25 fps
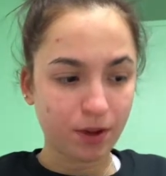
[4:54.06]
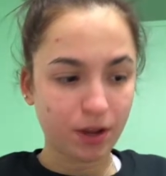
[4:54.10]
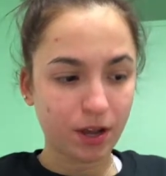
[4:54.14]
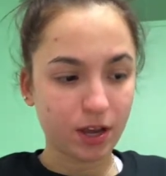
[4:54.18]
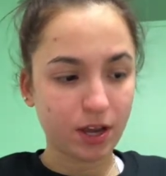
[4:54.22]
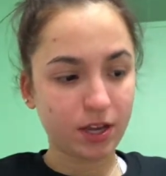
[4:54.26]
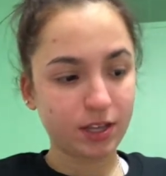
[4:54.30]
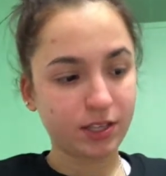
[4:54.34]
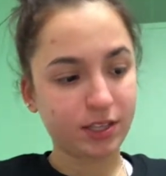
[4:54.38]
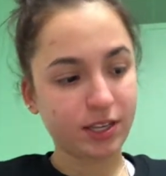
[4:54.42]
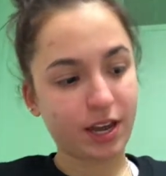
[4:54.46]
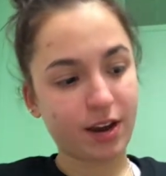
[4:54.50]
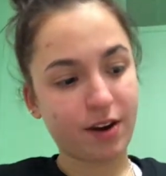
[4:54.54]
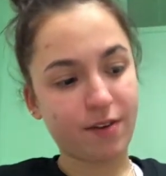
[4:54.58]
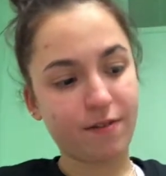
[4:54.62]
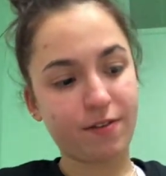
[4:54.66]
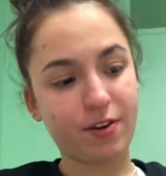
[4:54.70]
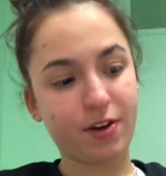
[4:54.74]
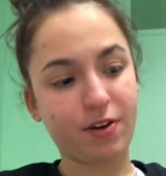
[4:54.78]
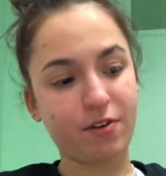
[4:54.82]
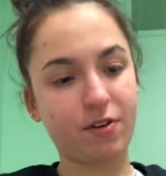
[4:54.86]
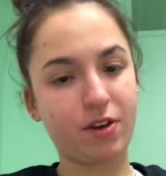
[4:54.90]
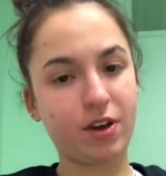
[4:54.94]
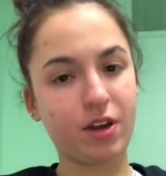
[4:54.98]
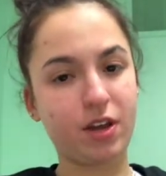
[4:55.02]
is at a
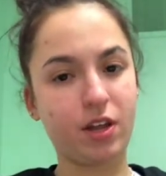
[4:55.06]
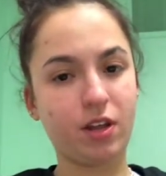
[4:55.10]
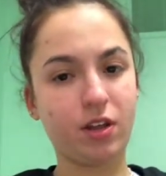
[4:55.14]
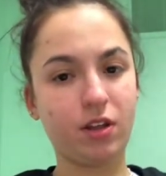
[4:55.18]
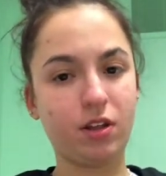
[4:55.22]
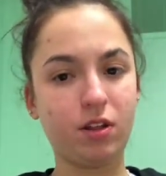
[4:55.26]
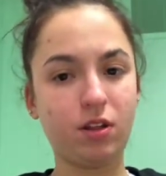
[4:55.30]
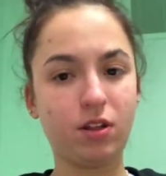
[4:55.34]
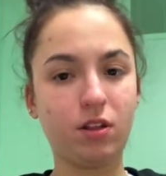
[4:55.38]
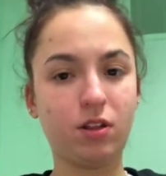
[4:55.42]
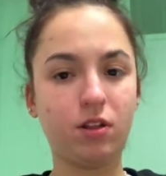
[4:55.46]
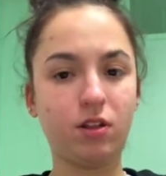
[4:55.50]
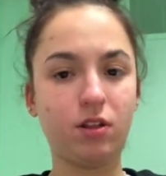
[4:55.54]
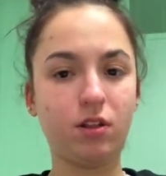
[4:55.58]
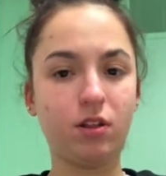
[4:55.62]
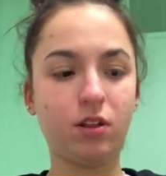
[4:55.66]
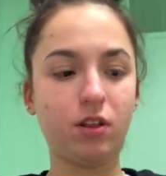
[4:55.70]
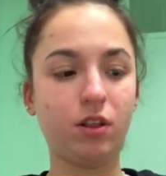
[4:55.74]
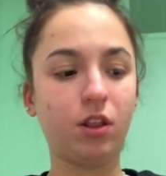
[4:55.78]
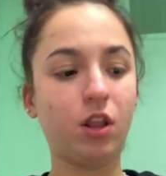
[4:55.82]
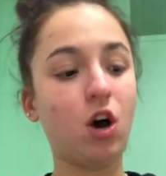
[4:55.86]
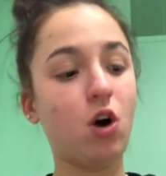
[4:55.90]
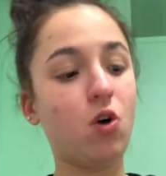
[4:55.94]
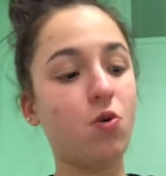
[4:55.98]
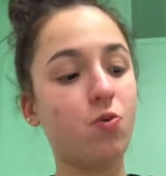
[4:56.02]
very
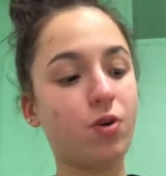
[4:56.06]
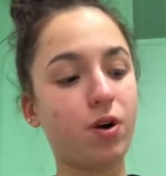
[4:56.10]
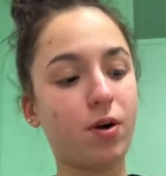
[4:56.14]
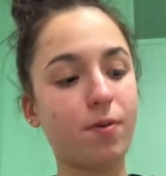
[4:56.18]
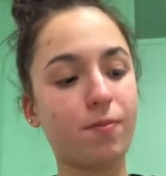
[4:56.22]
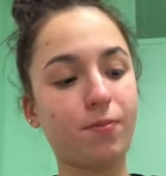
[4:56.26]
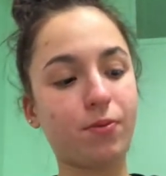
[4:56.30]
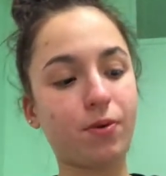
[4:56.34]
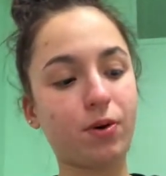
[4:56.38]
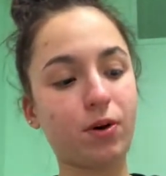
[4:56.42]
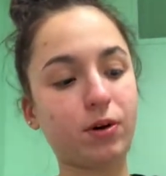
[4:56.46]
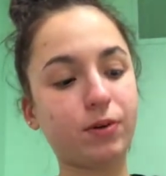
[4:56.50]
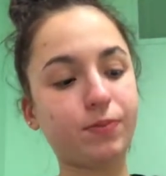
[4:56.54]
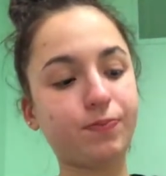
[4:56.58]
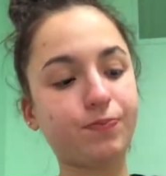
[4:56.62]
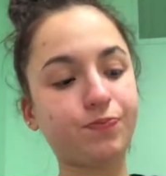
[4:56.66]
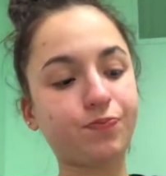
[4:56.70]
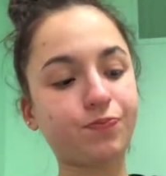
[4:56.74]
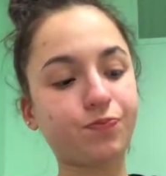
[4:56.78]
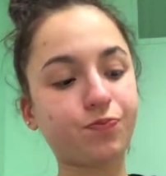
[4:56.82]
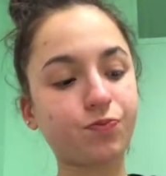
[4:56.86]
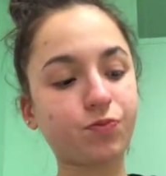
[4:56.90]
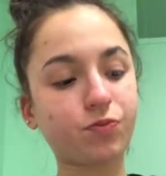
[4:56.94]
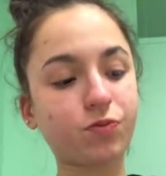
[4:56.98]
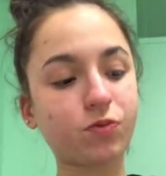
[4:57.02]
low number,
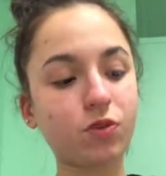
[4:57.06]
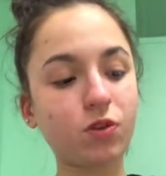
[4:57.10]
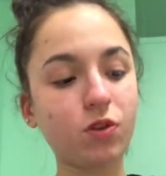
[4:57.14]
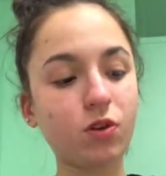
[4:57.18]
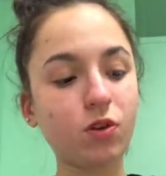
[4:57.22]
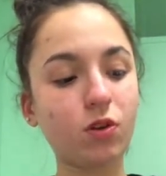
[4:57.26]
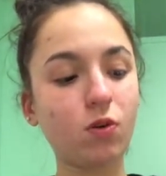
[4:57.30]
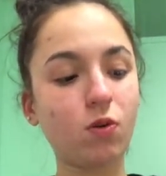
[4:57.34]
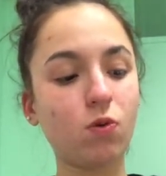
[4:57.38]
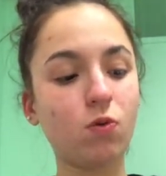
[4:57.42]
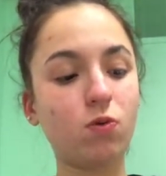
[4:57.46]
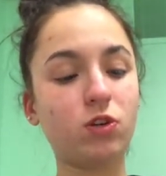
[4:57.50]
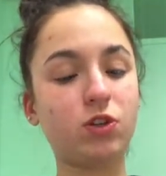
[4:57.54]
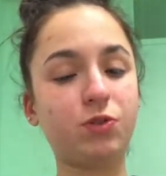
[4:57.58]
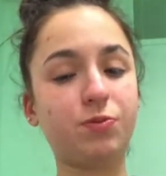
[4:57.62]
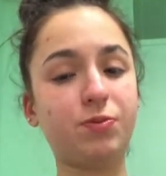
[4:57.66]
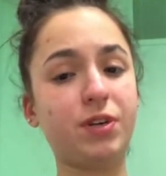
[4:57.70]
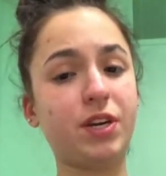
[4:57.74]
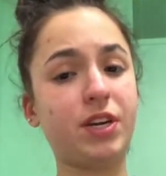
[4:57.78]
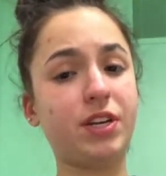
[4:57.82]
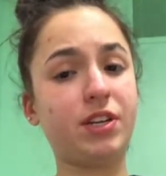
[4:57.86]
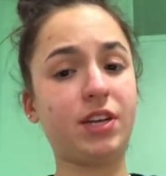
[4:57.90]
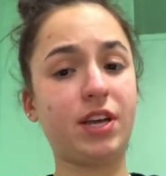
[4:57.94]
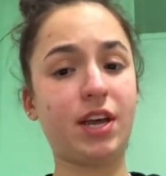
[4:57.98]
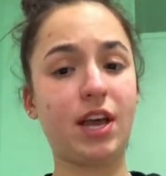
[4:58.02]
which
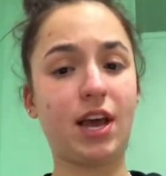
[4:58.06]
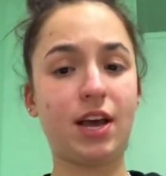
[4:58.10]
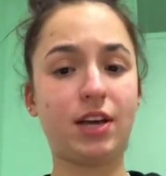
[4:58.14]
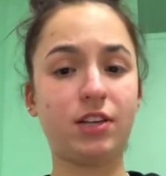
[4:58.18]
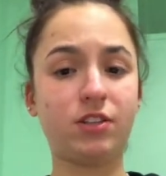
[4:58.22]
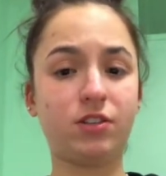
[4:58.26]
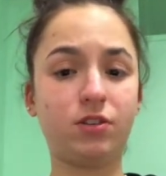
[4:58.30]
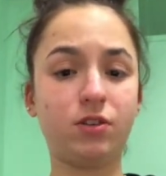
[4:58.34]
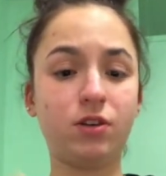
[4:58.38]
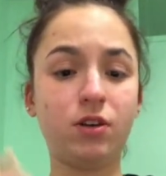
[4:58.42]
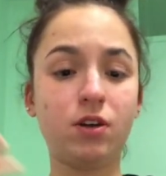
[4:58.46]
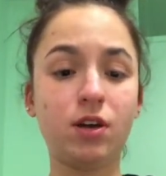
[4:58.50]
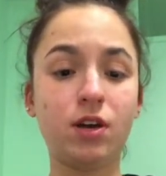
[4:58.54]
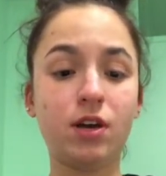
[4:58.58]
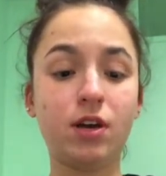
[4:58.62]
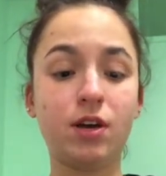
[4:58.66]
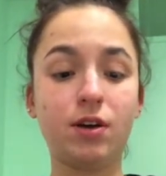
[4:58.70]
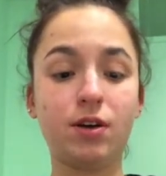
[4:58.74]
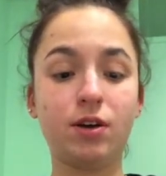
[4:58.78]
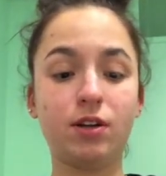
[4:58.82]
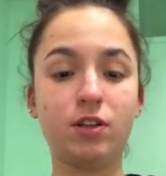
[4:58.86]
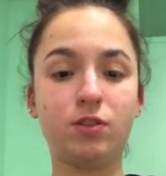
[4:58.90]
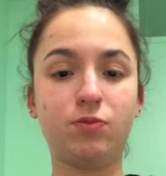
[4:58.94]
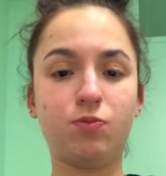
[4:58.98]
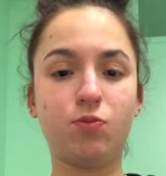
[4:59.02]
means it's
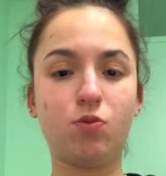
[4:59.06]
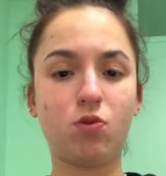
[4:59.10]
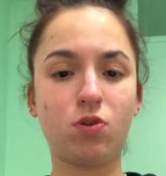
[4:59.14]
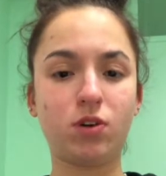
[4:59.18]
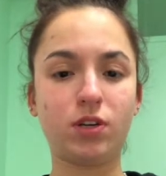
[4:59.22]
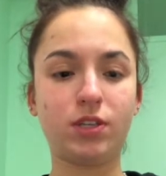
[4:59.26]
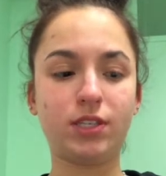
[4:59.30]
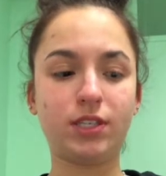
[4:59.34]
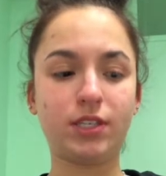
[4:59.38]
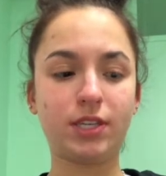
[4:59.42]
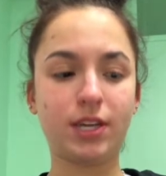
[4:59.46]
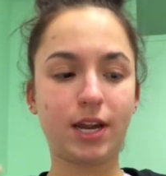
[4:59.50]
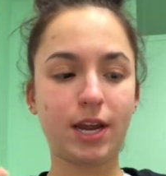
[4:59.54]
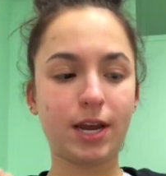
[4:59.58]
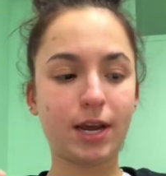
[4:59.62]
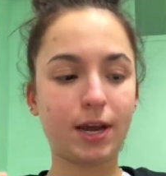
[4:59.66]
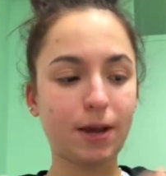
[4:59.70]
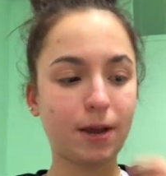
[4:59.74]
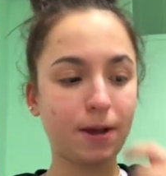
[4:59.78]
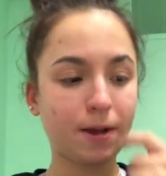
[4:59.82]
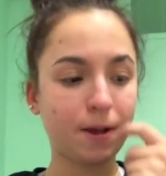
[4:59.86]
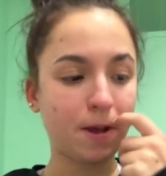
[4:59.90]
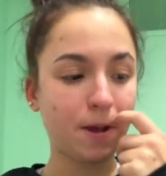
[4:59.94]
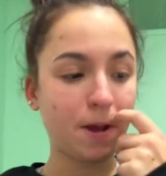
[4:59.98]
more acidic.